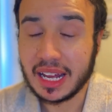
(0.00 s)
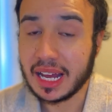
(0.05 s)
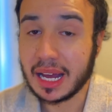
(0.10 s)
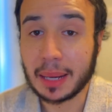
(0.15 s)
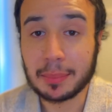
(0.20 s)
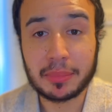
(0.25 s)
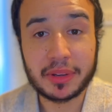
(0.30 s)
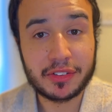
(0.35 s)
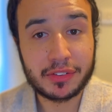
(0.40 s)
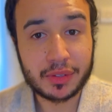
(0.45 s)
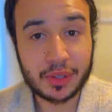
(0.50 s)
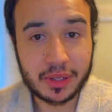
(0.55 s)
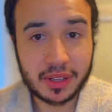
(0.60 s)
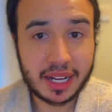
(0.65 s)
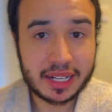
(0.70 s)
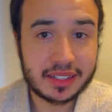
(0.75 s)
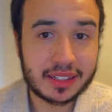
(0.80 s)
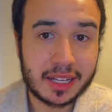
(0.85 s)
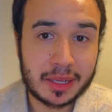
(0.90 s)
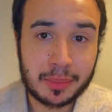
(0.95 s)
and before
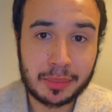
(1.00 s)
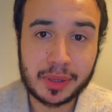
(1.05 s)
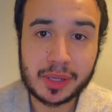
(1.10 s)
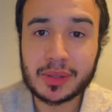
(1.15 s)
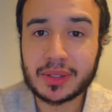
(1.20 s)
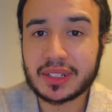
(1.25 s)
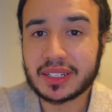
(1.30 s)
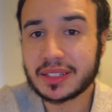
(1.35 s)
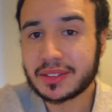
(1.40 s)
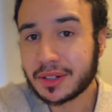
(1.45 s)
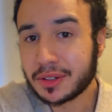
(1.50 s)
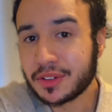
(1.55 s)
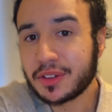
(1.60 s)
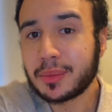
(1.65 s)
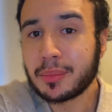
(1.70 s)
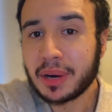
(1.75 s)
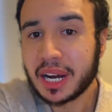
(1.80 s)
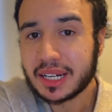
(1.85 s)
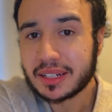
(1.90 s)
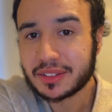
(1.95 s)
that they built it on the
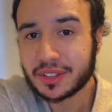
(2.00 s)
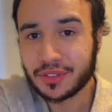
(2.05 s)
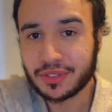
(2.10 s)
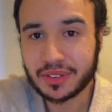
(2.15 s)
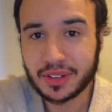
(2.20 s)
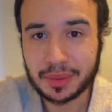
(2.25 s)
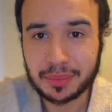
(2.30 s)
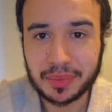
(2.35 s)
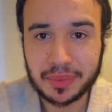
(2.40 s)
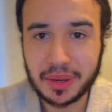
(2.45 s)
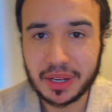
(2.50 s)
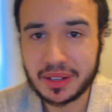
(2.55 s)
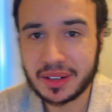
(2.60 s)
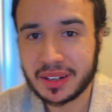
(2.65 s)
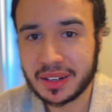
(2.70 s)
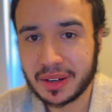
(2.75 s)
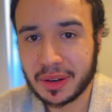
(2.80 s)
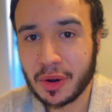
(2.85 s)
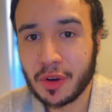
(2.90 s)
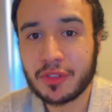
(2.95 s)
backs of
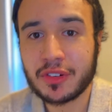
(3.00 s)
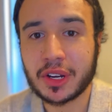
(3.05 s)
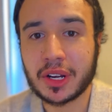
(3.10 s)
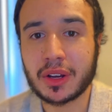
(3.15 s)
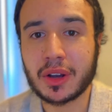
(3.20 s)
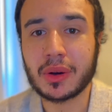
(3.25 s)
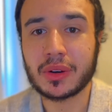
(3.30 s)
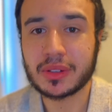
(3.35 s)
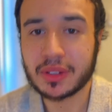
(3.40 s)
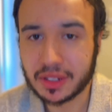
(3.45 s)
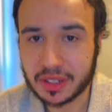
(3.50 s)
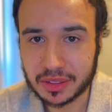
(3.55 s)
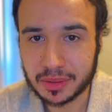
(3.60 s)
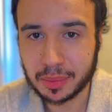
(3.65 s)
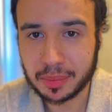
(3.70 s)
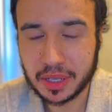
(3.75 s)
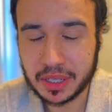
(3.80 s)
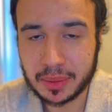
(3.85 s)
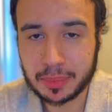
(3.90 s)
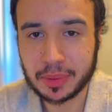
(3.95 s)
other conquered
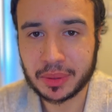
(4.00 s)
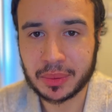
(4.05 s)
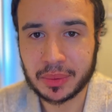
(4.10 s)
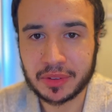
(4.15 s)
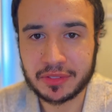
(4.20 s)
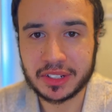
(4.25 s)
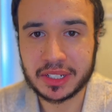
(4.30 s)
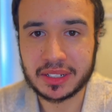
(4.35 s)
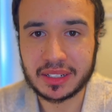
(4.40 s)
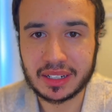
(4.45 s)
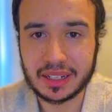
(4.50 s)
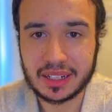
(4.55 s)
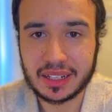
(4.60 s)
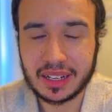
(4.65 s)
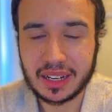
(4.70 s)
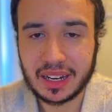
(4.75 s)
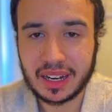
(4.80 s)
people within